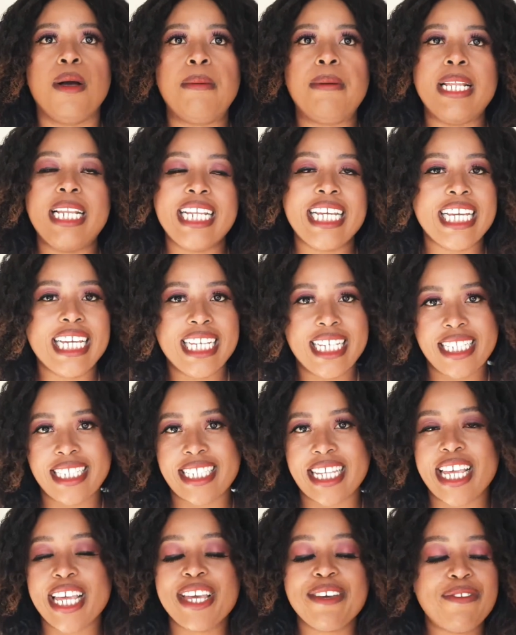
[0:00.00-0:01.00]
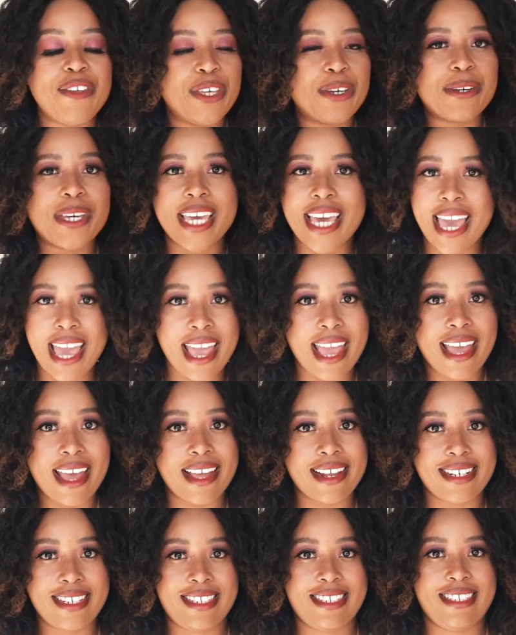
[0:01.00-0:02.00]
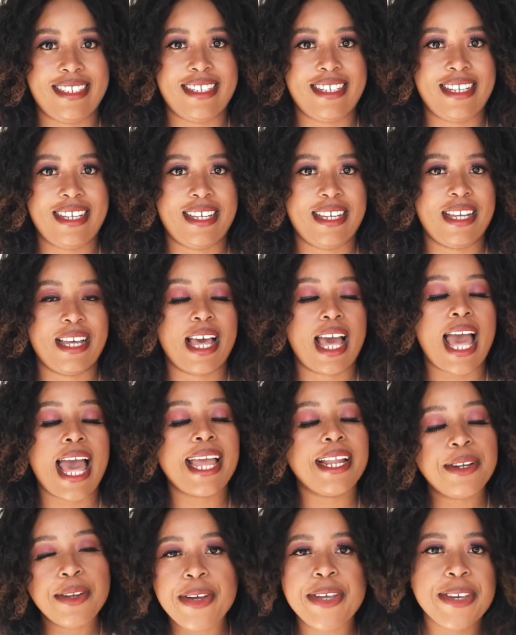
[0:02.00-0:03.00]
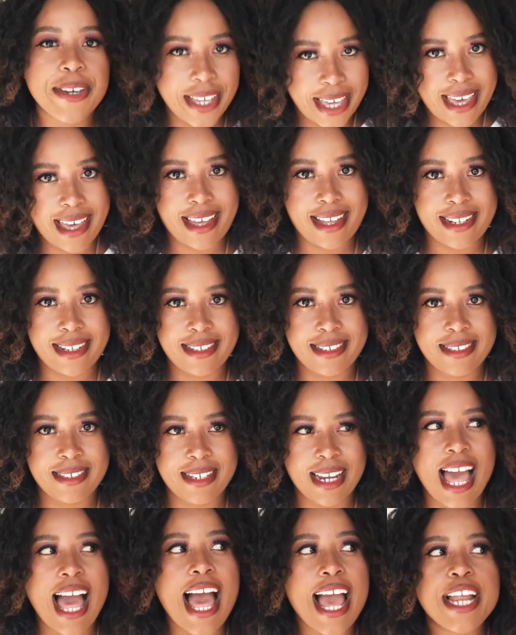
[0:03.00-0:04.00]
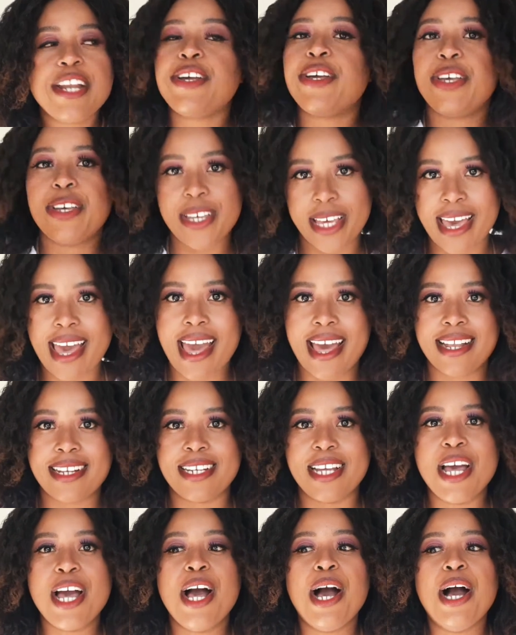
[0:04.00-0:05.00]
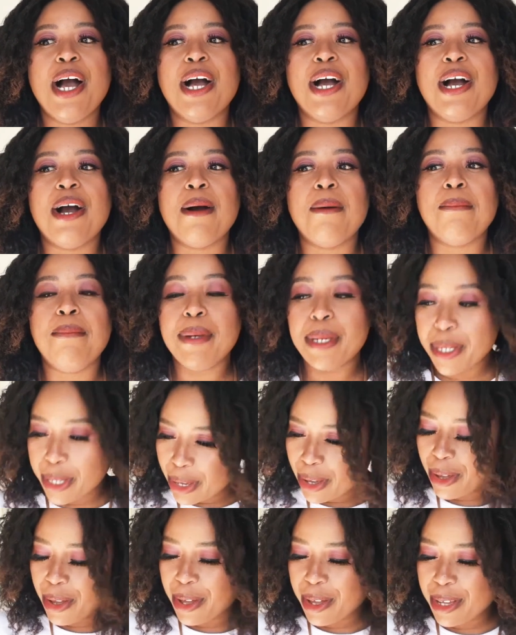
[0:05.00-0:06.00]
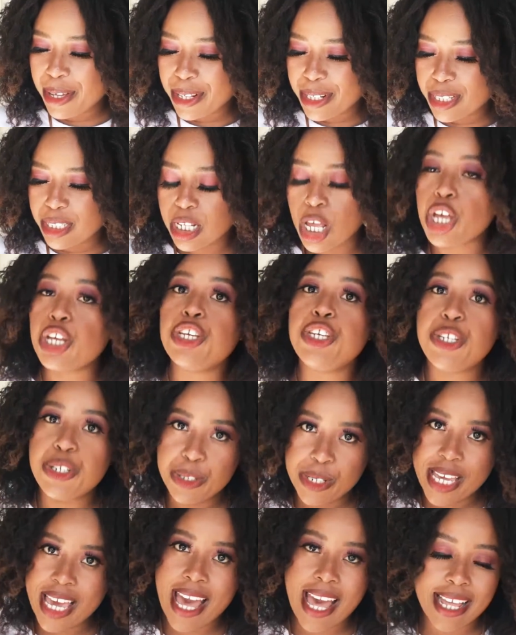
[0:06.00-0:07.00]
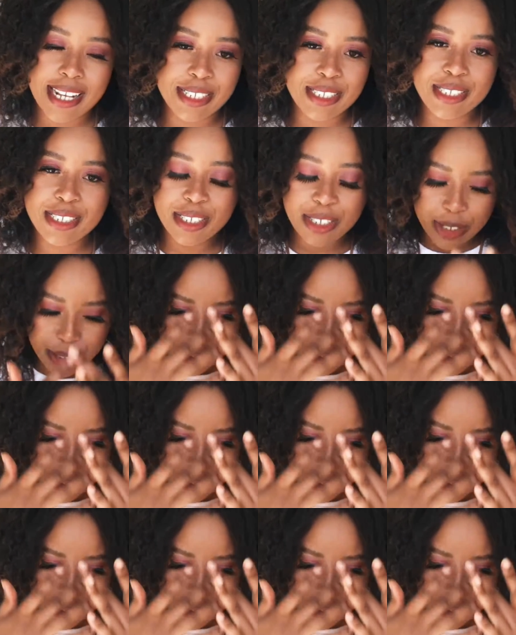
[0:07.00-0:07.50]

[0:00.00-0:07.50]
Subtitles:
Please, if you can, I know you can. I know you can because you can.